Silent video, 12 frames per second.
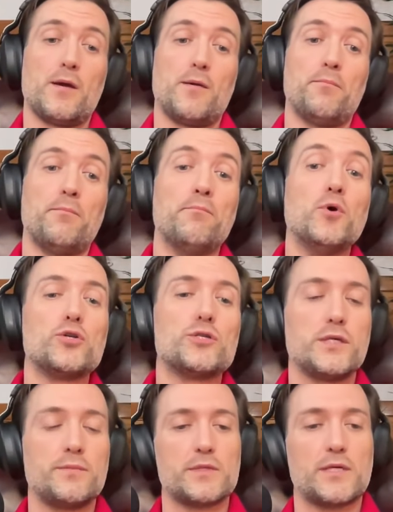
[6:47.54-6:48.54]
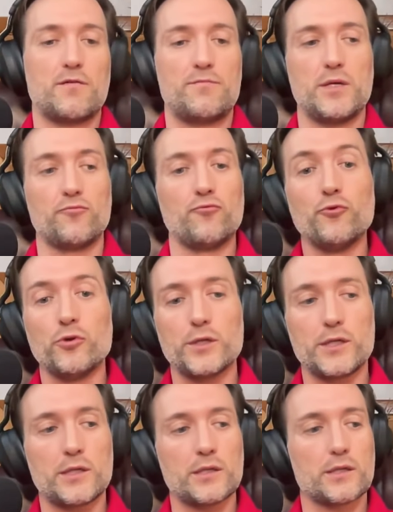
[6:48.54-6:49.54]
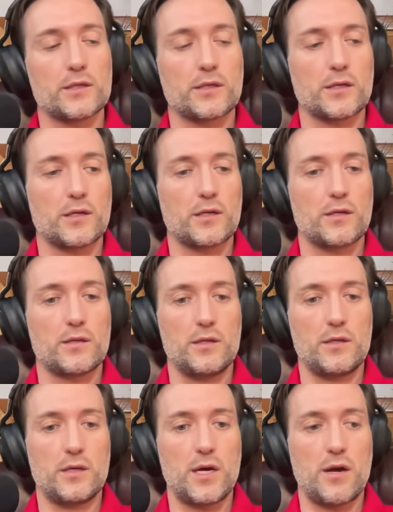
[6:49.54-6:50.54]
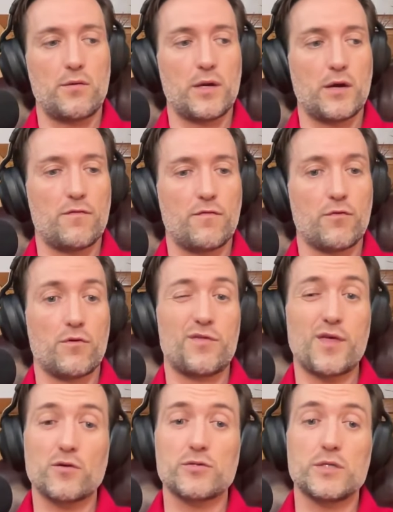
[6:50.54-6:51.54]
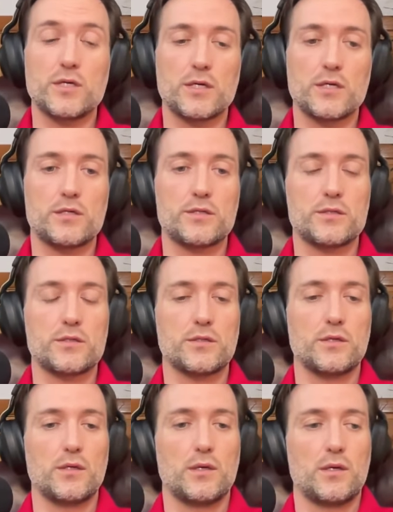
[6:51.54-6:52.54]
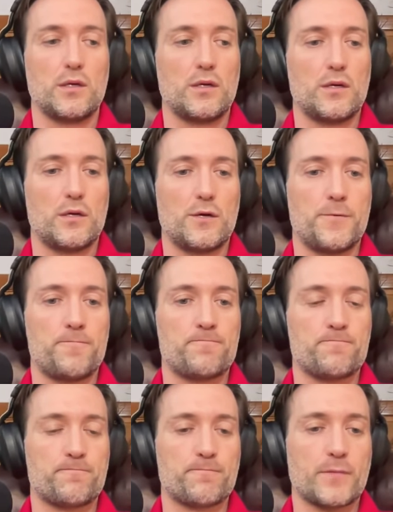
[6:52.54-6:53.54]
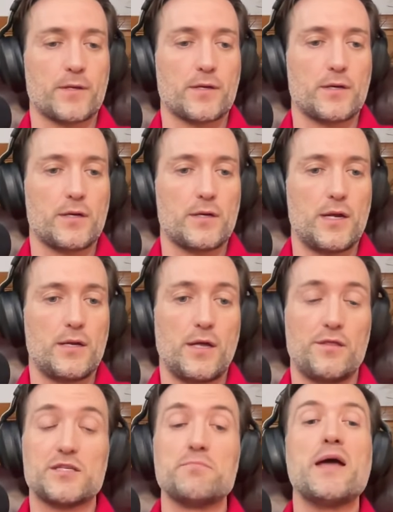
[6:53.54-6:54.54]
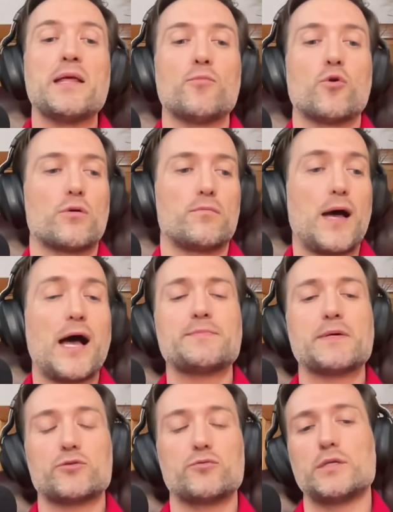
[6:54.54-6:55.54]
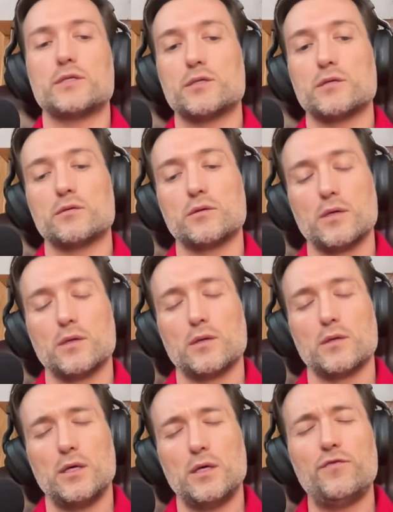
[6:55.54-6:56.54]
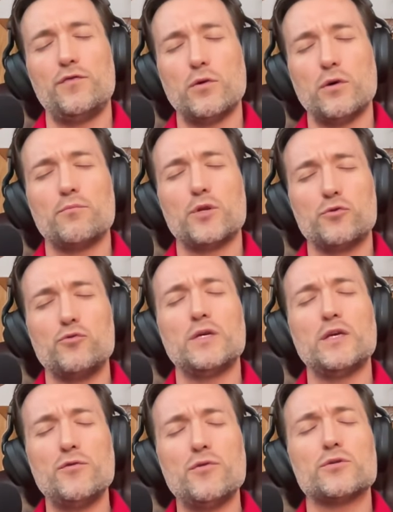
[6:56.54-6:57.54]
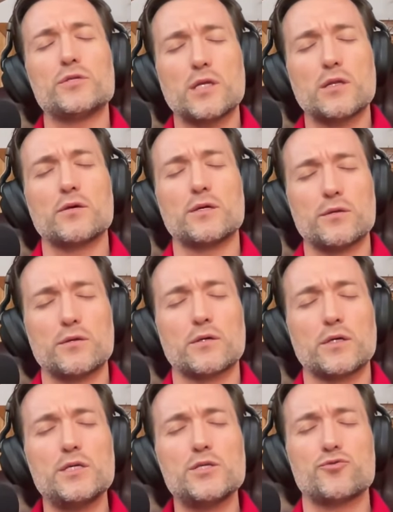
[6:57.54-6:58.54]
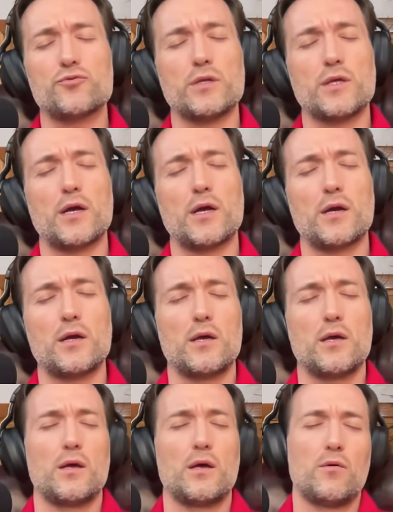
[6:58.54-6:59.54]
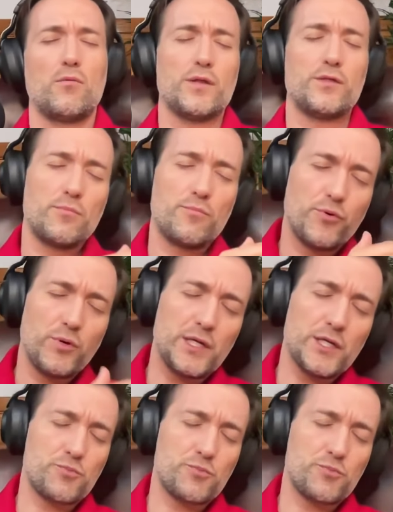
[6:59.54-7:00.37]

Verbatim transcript: Muslims have been ruling uh, the area for a thousand years, um, and, and, and, there's many more aspects to it. And so, if you but you if you understand the, the history there, what the British